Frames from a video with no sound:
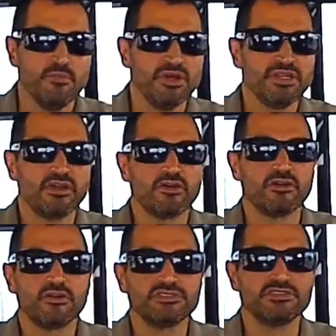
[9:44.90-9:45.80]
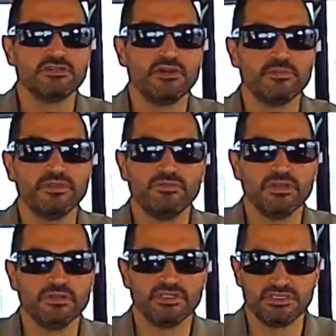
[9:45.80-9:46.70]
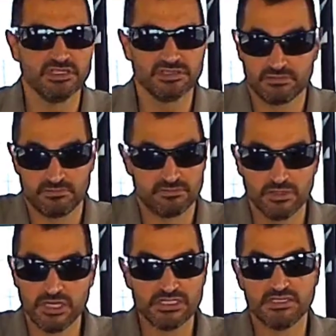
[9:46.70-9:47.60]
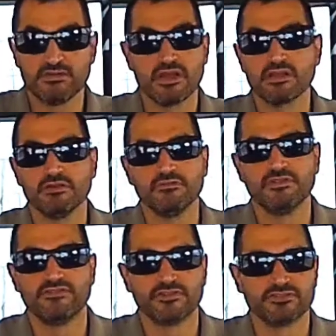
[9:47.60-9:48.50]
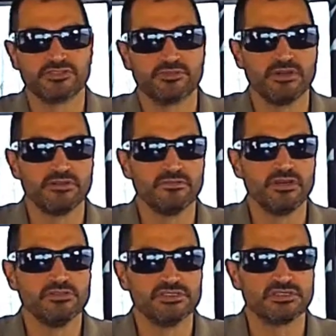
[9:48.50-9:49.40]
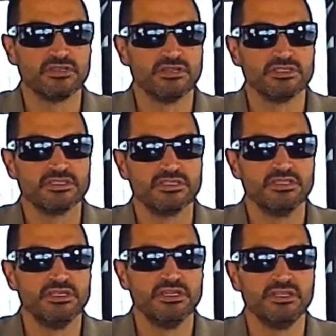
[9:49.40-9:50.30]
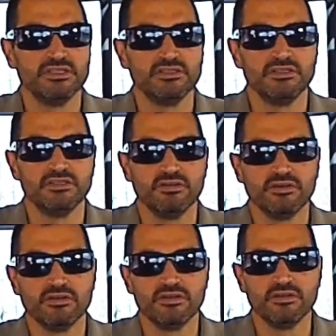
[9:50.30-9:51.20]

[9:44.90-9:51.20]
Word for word: but that aren't also. I mean, we this this relates directly with the first responder wellness cause, and and you know,